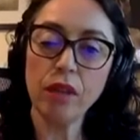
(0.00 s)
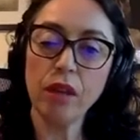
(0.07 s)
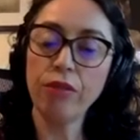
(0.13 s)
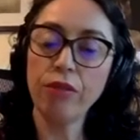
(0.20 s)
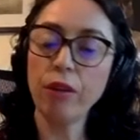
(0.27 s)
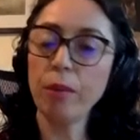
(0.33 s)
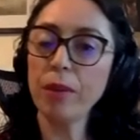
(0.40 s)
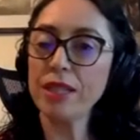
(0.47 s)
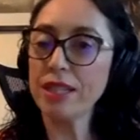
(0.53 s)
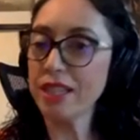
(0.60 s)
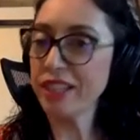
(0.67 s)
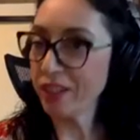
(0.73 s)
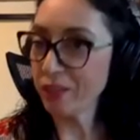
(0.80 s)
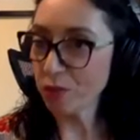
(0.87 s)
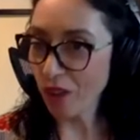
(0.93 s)
from a
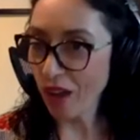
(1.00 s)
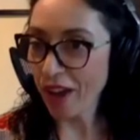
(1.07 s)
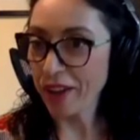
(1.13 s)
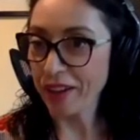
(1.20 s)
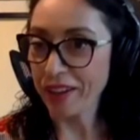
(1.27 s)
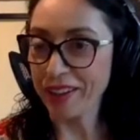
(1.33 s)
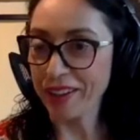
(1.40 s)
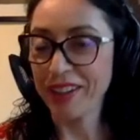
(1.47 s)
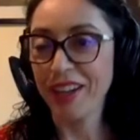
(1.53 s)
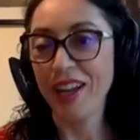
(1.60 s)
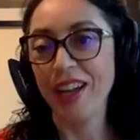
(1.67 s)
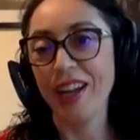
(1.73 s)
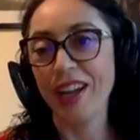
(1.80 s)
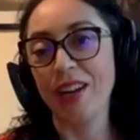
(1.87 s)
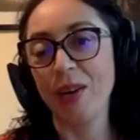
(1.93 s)
Sicilian writer
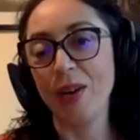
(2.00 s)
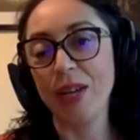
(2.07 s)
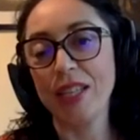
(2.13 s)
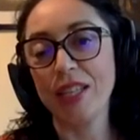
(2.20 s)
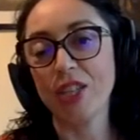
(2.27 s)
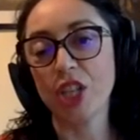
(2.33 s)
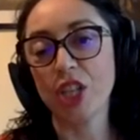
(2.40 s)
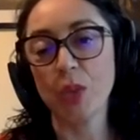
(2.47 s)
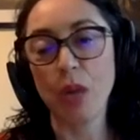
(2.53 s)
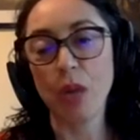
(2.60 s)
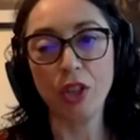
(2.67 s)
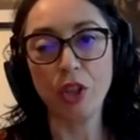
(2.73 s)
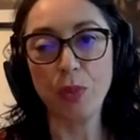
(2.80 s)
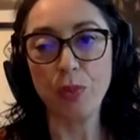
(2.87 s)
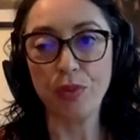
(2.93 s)
who is
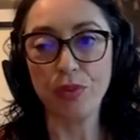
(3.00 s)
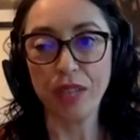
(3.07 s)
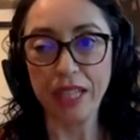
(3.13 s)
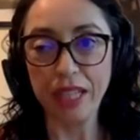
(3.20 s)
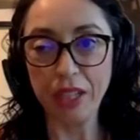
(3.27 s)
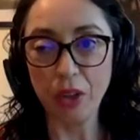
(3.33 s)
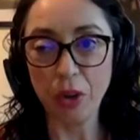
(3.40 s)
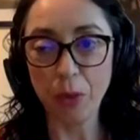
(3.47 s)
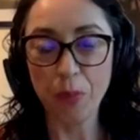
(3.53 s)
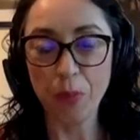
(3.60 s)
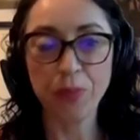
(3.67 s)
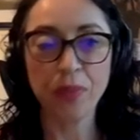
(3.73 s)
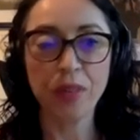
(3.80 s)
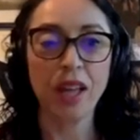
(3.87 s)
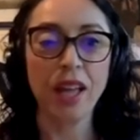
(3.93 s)
Gesualdo Bufalino.
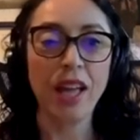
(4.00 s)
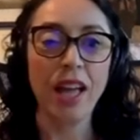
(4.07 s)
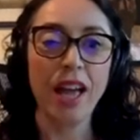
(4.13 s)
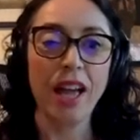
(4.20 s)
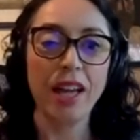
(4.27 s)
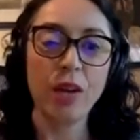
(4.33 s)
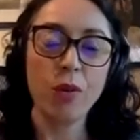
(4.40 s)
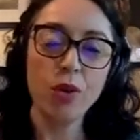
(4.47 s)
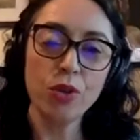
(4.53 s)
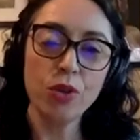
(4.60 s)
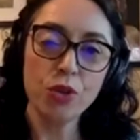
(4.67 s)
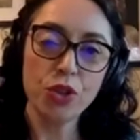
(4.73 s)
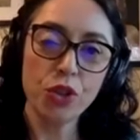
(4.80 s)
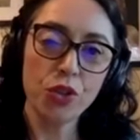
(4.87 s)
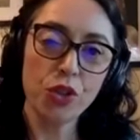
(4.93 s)
And I want
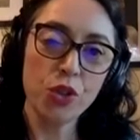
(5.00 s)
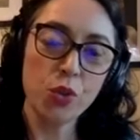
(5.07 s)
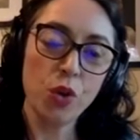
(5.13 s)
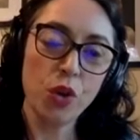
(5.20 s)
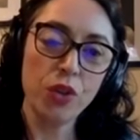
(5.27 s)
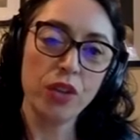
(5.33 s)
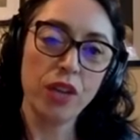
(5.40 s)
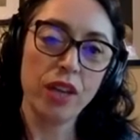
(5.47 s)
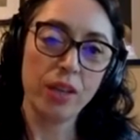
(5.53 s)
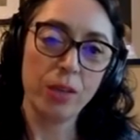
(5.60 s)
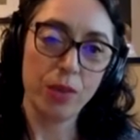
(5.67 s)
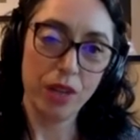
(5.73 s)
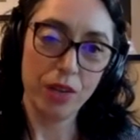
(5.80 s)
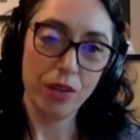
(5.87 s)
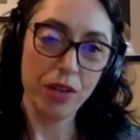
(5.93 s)
to show you this quote and I
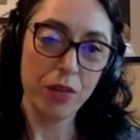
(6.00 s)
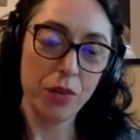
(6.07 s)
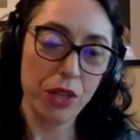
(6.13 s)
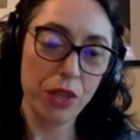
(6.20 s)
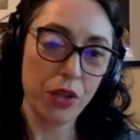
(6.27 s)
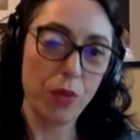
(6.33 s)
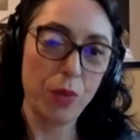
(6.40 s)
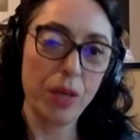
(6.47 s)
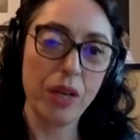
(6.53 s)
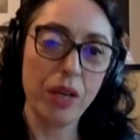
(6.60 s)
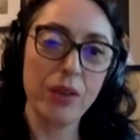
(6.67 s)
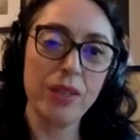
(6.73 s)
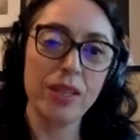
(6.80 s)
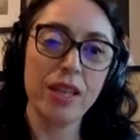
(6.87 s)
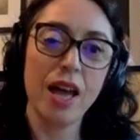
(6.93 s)
want to read it with you
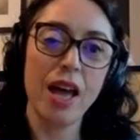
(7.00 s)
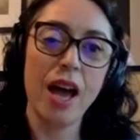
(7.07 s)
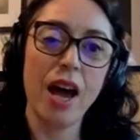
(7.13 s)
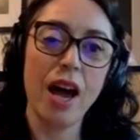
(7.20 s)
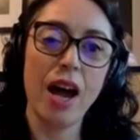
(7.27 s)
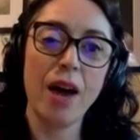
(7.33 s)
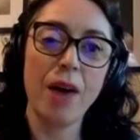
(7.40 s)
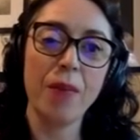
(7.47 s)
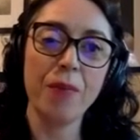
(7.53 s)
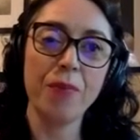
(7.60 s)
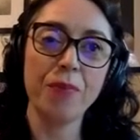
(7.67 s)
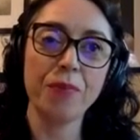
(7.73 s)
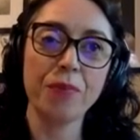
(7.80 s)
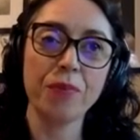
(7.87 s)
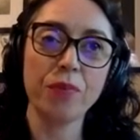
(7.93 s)
because
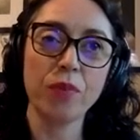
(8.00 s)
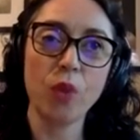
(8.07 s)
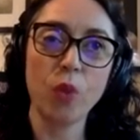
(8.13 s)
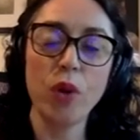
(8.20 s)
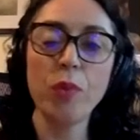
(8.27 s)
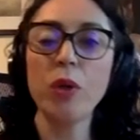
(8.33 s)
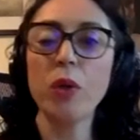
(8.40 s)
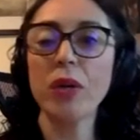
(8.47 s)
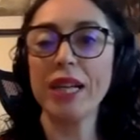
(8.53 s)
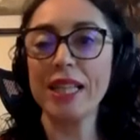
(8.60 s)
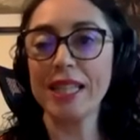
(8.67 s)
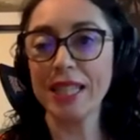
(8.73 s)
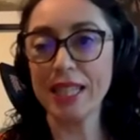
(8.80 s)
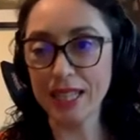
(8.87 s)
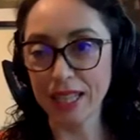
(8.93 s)
um, when we look
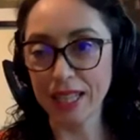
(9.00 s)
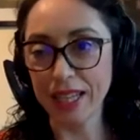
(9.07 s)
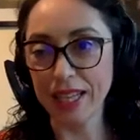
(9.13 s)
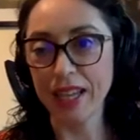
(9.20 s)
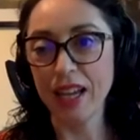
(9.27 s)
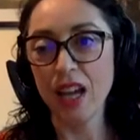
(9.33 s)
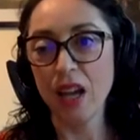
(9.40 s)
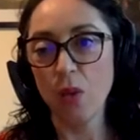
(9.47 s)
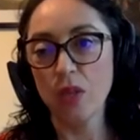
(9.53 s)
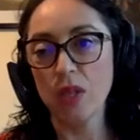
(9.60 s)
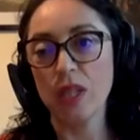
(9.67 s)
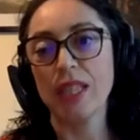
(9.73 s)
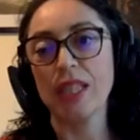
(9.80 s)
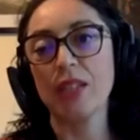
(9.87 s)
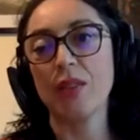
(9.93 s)
at Sicily, we
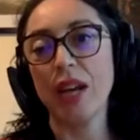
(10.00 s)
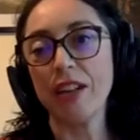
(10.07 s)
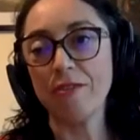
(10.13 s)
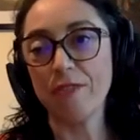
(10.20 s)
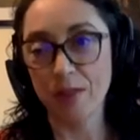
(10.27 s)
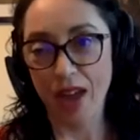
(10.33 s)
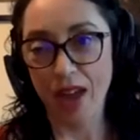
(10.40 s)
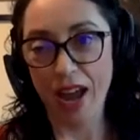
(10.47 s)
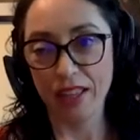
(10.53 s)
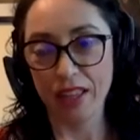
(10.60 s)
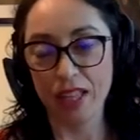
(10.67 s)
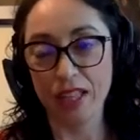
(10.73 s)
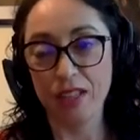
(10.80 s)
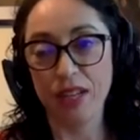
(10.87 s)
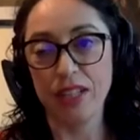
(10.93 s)
see this great variety,
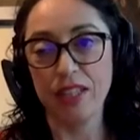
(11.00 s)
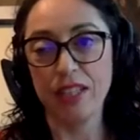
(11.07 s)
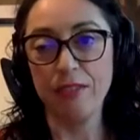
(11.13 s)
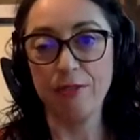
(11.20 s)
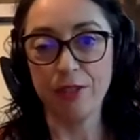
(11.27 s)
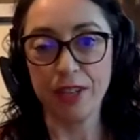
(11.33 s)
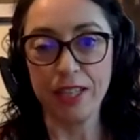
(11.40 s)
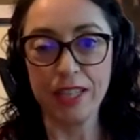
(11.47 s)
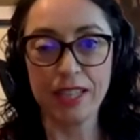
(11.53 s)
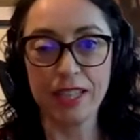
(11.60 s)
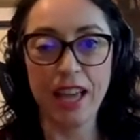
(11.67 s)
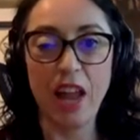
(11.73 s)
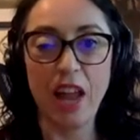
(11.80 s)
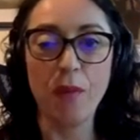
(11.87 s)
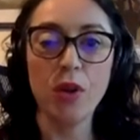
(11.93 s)
this great
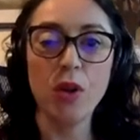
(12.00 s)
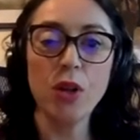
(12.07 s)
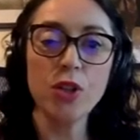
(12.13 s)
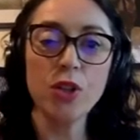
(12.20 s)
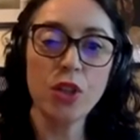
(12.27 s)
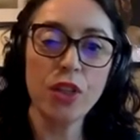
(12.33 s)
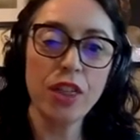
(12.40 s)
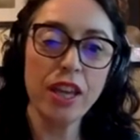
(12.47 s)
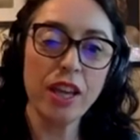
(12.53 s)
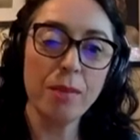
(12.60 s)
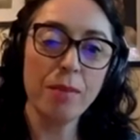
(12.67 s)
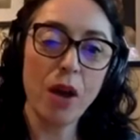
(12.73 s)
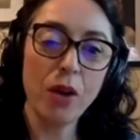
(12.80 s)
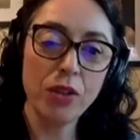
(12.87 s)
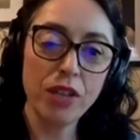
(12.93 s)
difference. And we also think
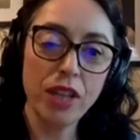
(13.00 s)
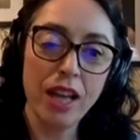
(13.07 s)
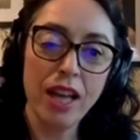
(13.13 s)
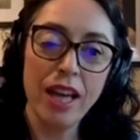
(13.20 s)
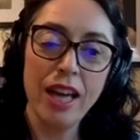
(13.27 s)
about